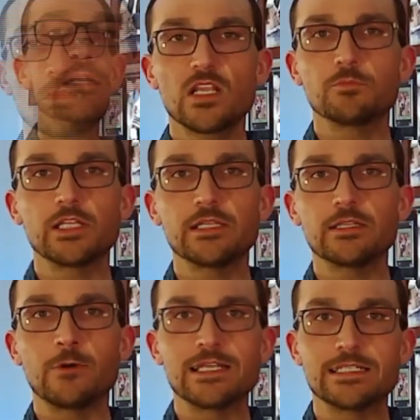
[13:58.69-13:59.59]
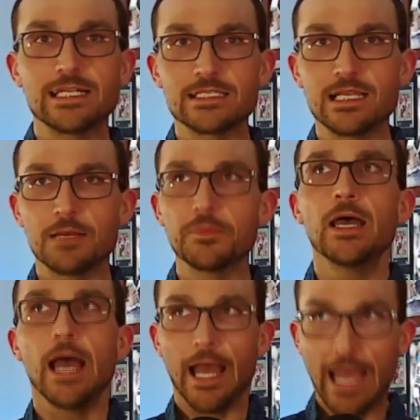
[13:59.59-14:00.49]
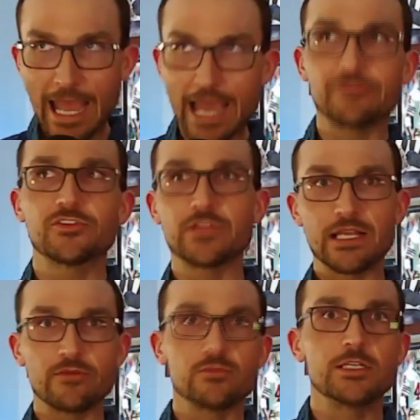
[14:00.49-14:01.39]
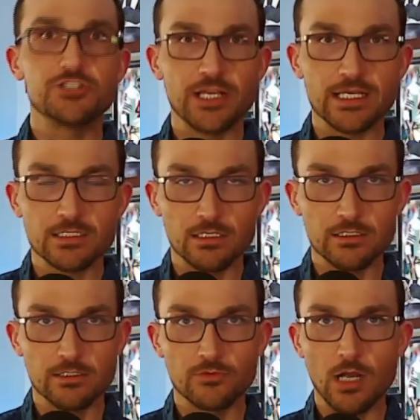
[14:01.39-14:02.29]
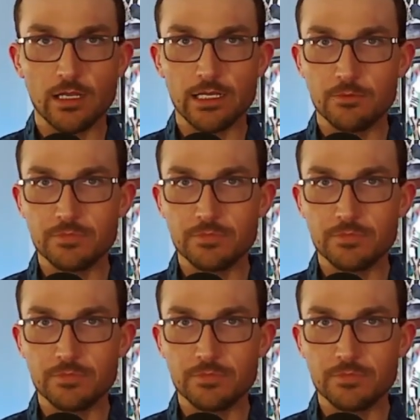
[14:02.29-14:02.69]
Completely went tits up after the government checks started rocking up,